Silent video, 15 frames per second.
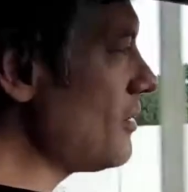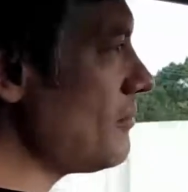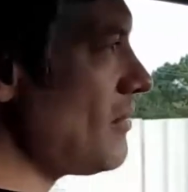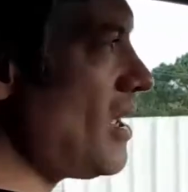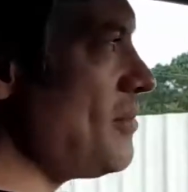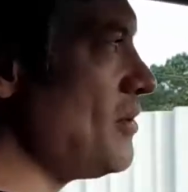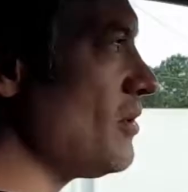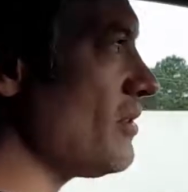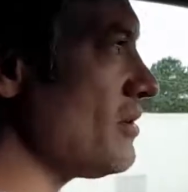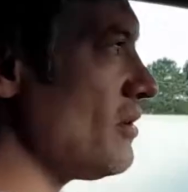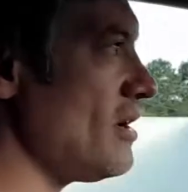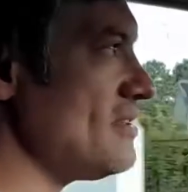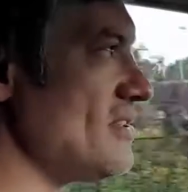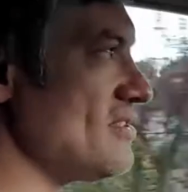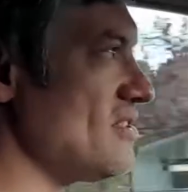Maybe not the
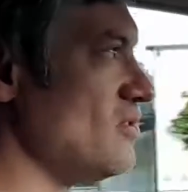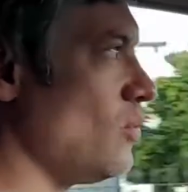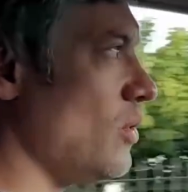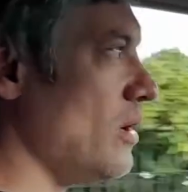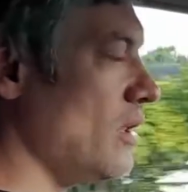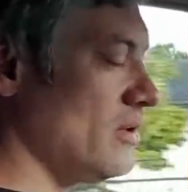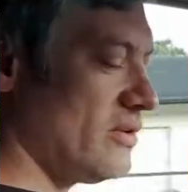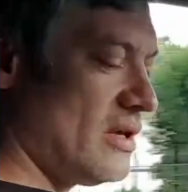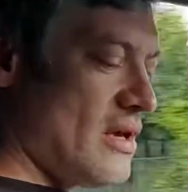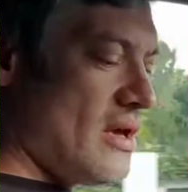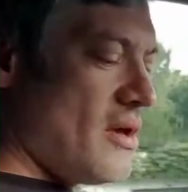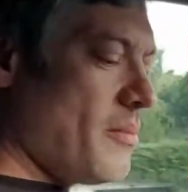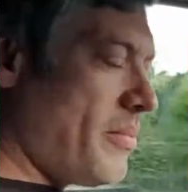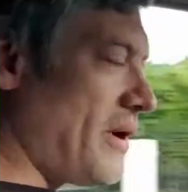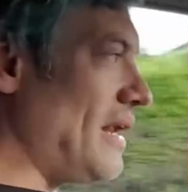nicest in the world,